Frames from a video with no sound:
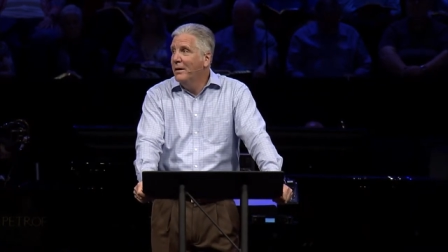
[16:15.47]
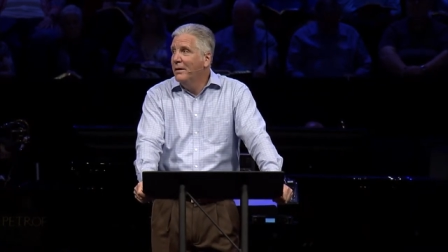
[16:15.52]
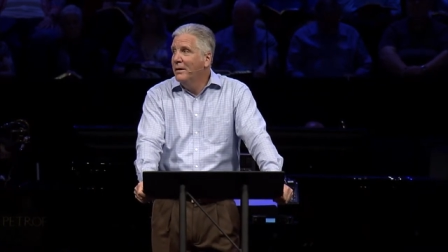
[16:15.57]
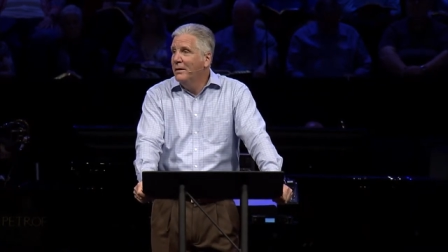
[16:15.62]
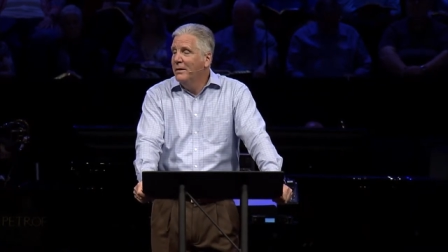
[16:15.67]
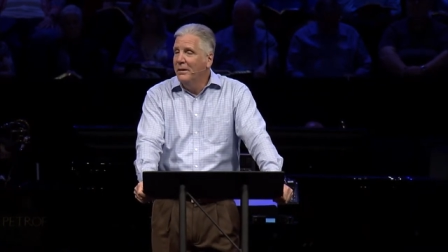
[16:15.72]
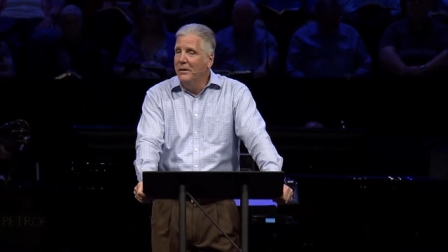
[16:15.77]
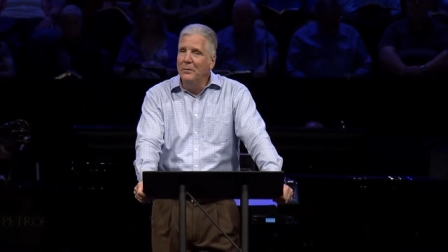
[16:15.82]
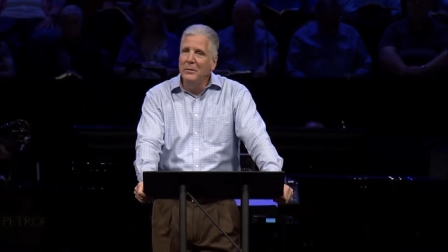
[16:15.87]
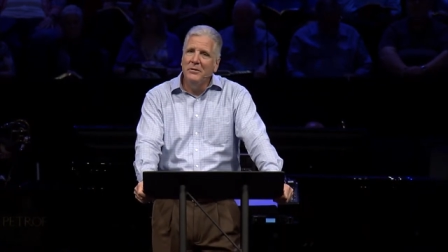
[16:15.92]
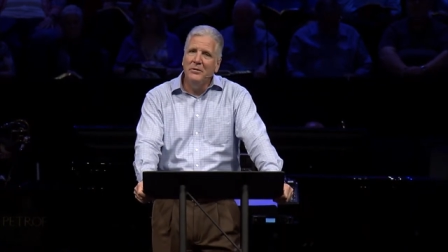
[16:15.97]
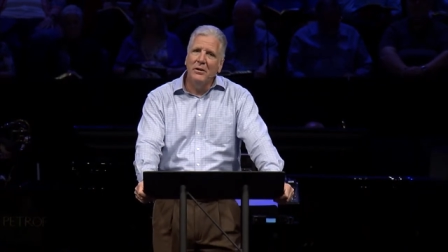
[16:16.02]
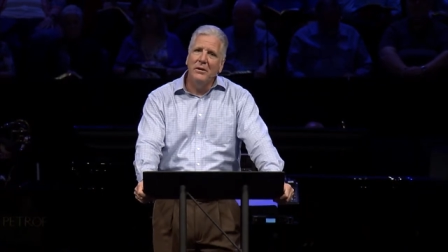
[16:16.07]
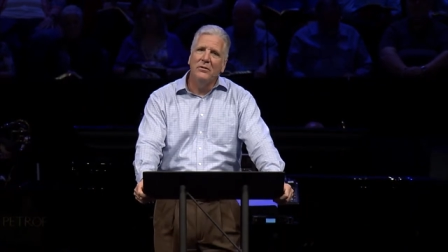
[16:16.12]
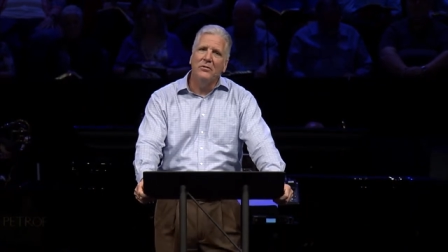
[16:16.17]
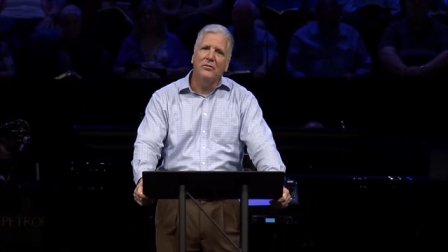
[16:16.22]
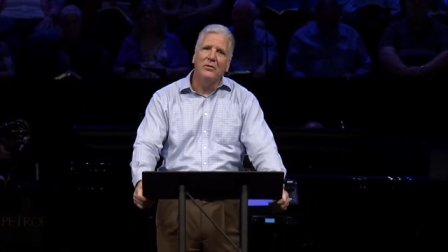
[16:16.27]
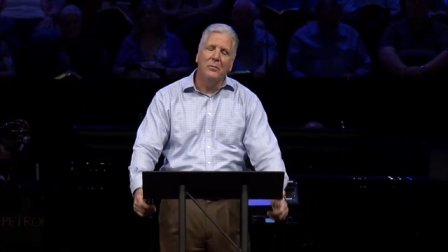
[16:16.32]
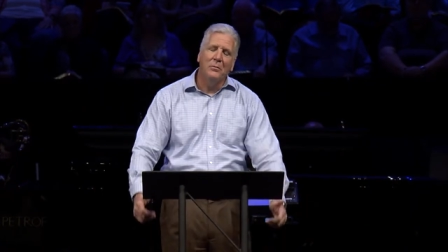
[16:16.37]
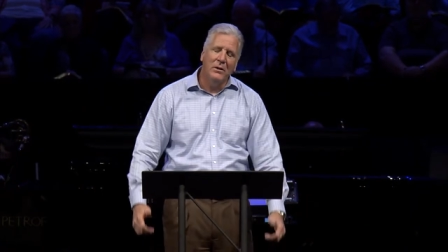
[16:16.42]
And let me tell you
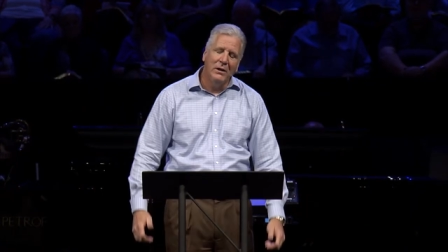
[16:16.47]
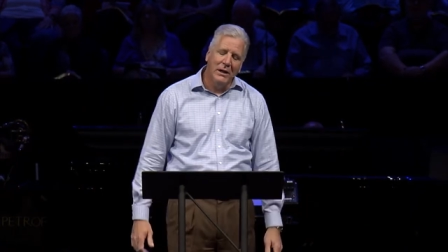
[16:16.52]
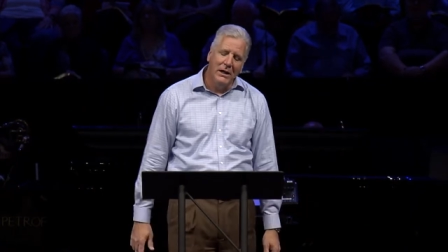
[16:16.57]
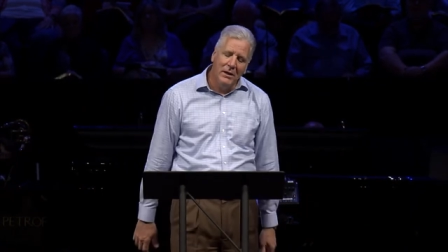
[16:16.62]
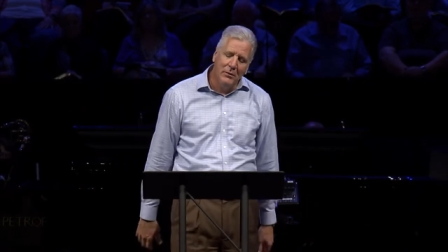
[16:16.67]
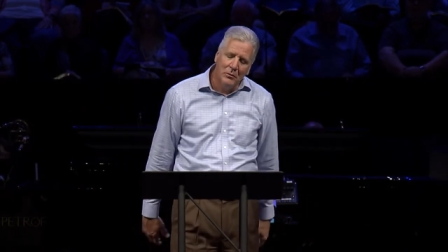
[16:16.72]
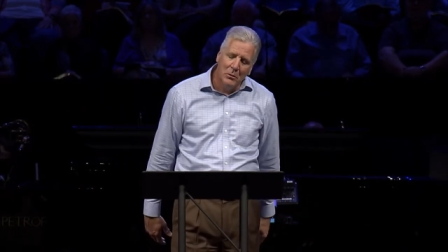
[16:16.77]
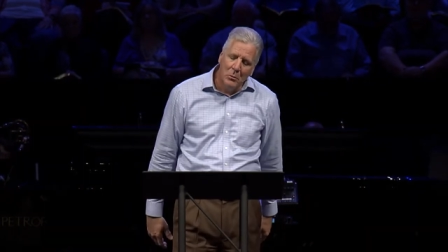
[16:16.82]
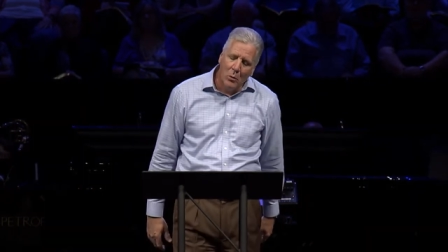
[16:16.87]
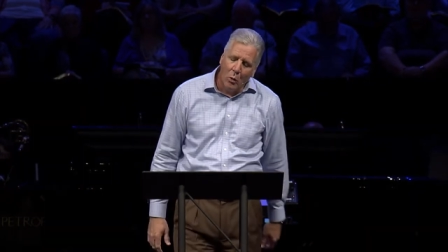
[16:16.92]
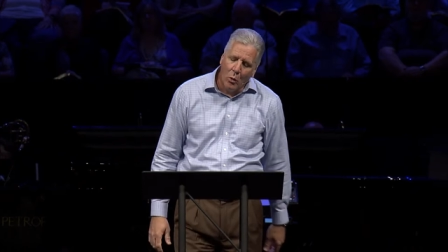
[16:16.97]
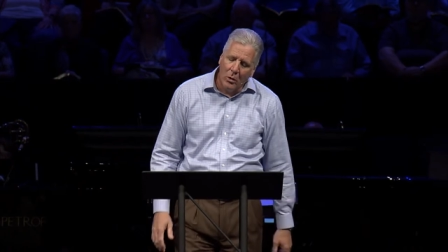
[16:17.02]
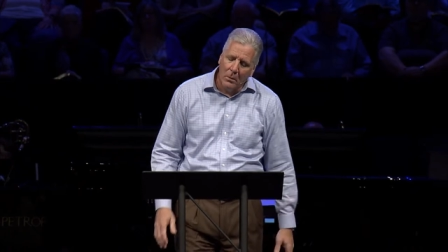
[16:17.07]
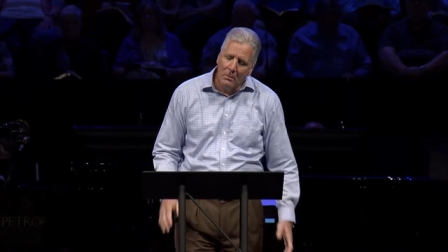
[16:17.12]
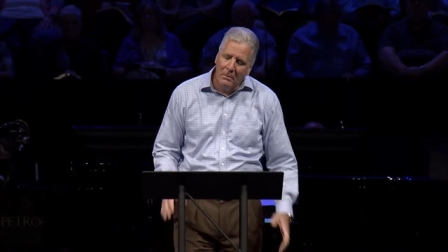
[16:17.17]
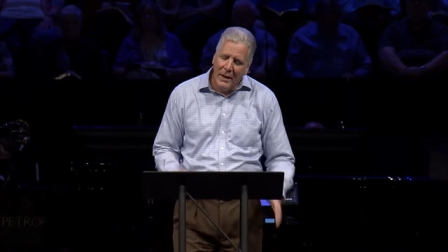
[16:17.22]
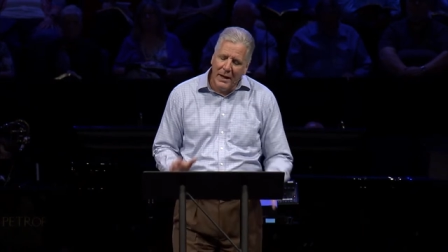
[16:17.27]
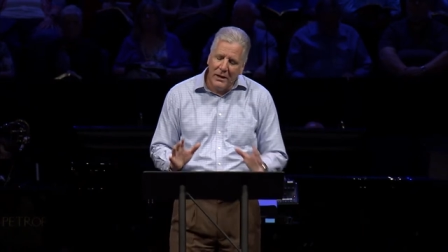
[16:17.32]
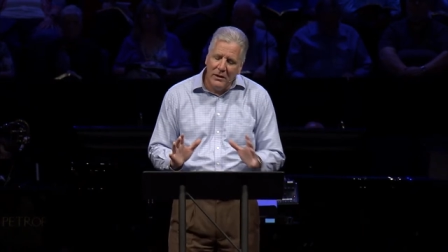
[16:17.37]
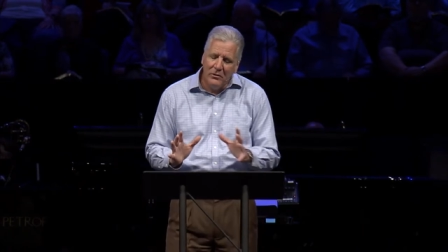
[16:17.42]
something even more
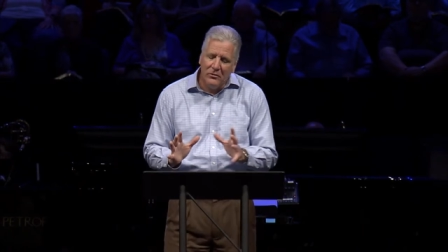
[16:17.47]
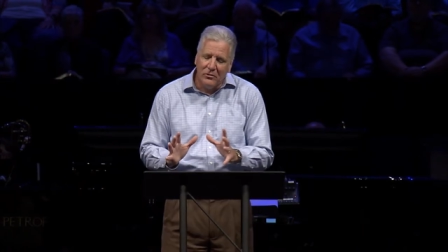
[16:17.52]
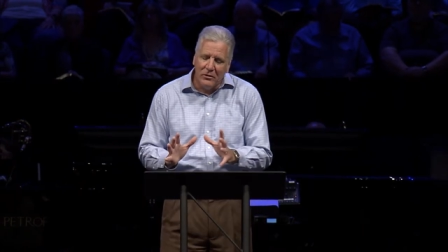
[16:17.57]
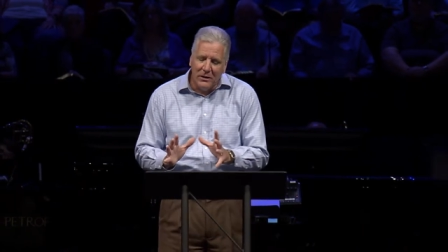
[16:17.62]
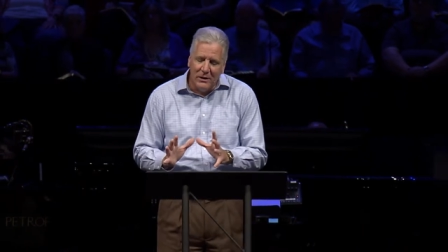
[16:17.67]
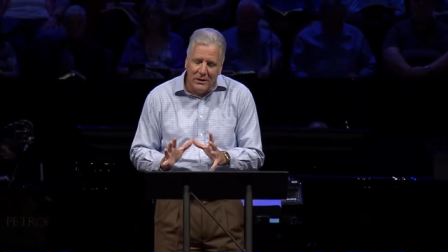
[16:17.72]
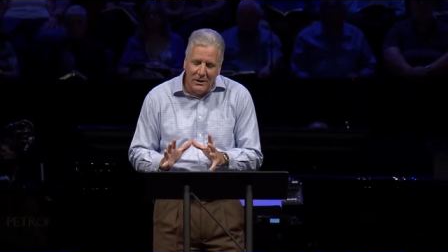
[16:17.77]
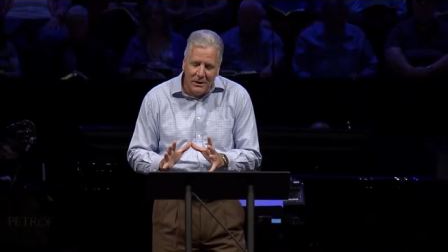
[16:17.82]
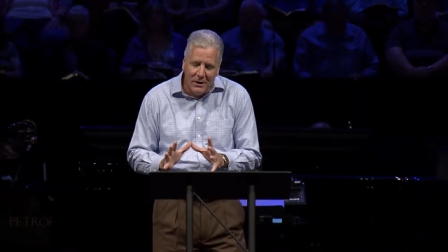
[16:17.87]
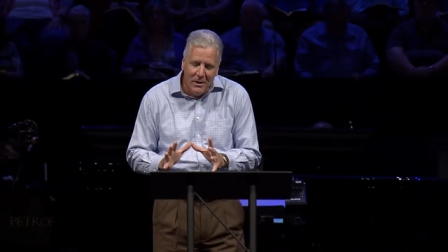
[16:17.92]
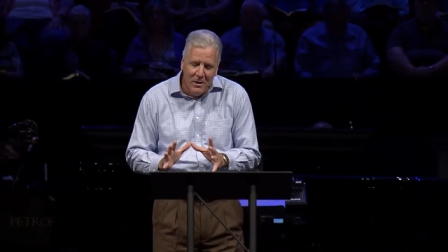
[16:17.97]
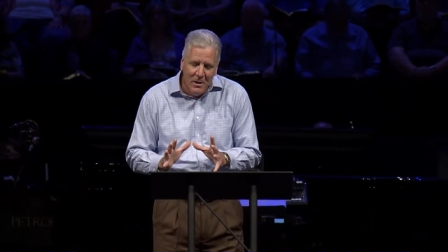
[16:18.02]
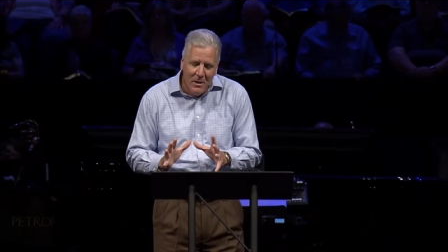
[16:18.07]
amazing